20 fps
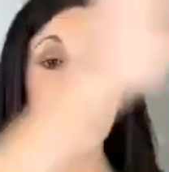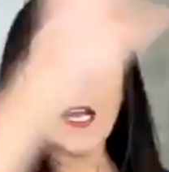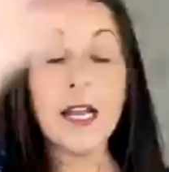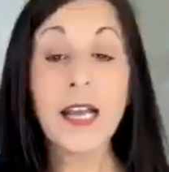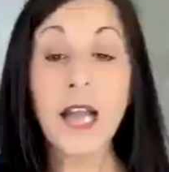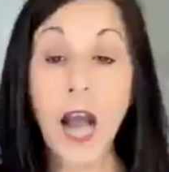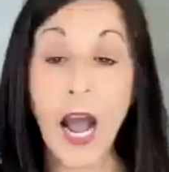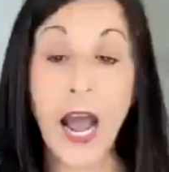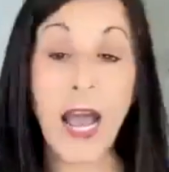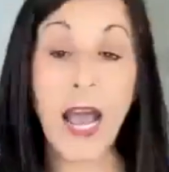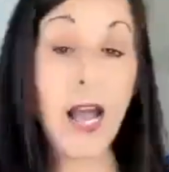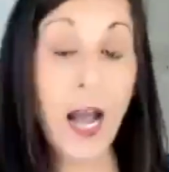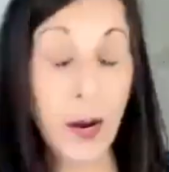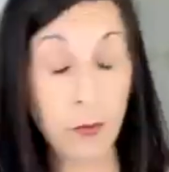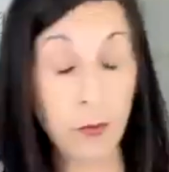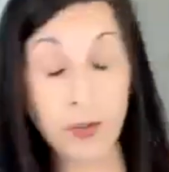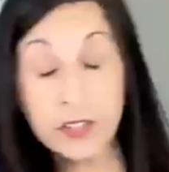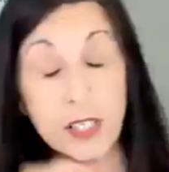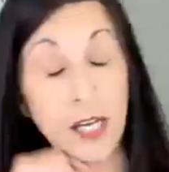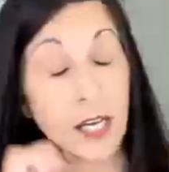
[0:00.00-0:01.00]
Yeah, I, I
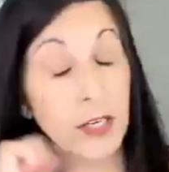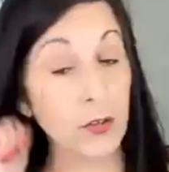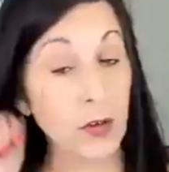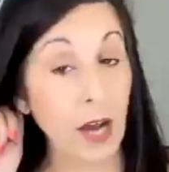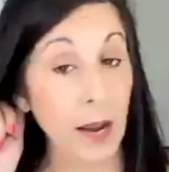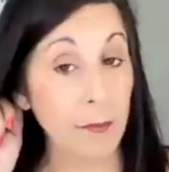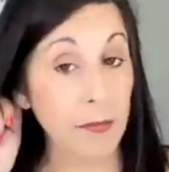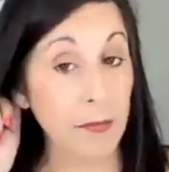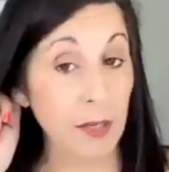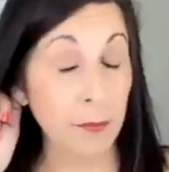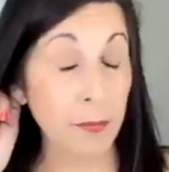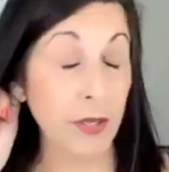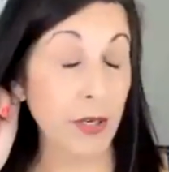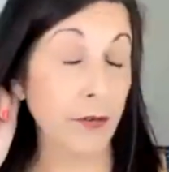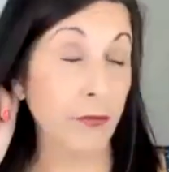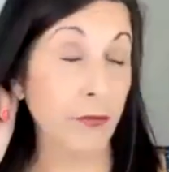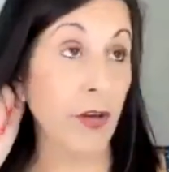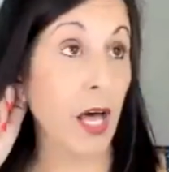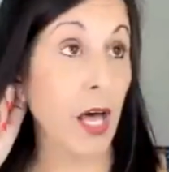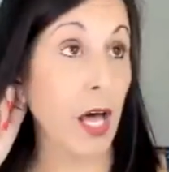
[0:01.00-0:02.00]
will tell you, I'm in a bit
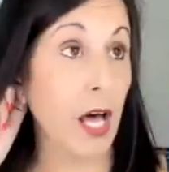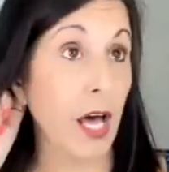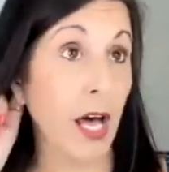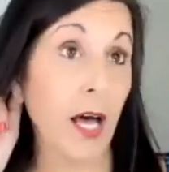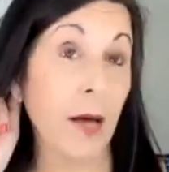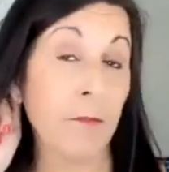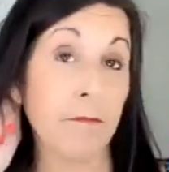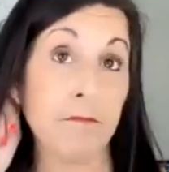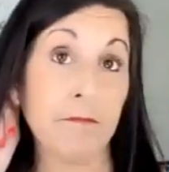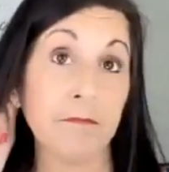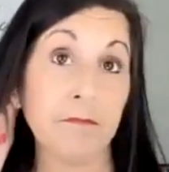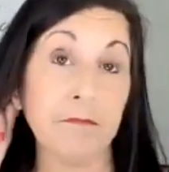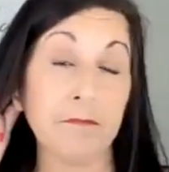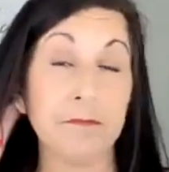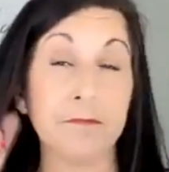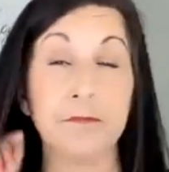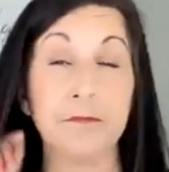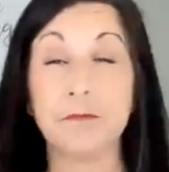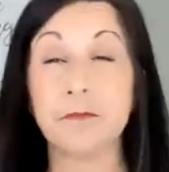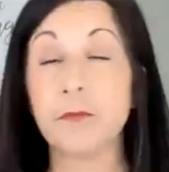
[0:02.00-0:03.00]
of a, um,
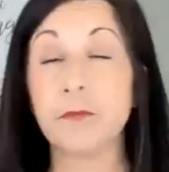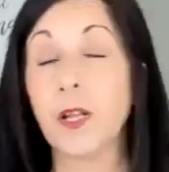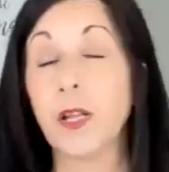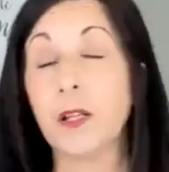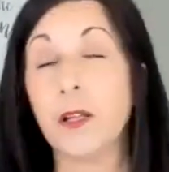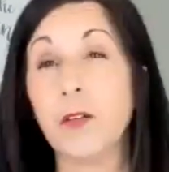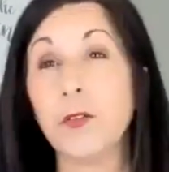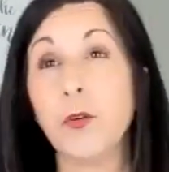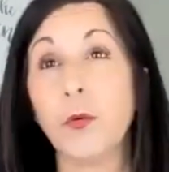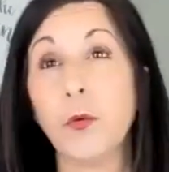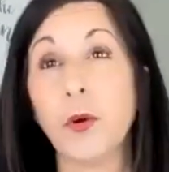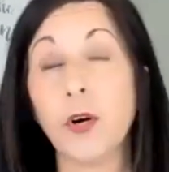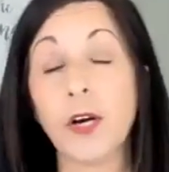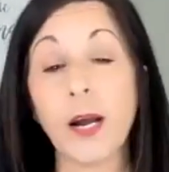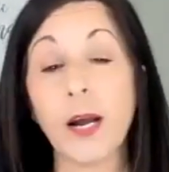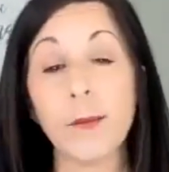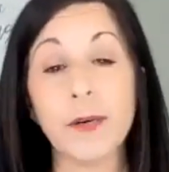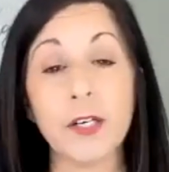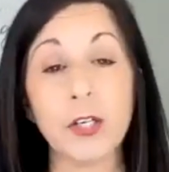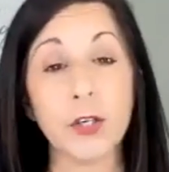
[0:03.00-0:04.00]
the word
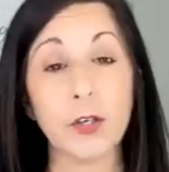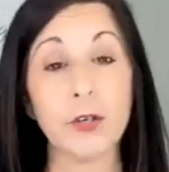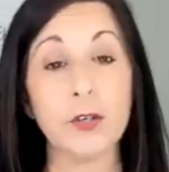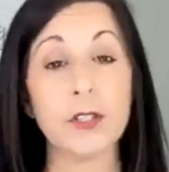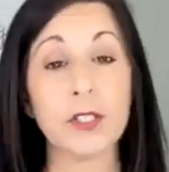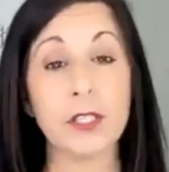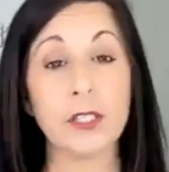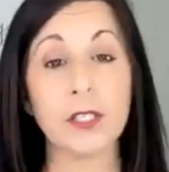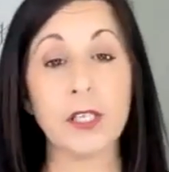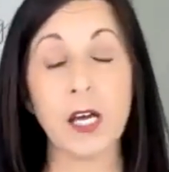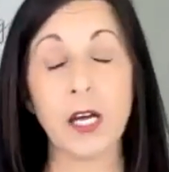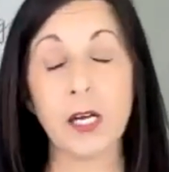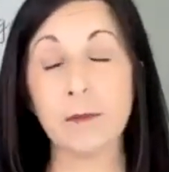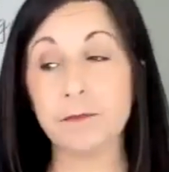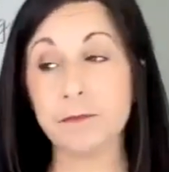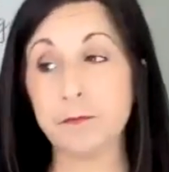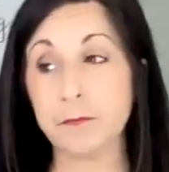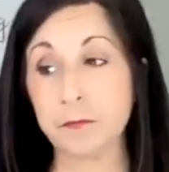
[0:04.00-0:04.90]
I would use is a,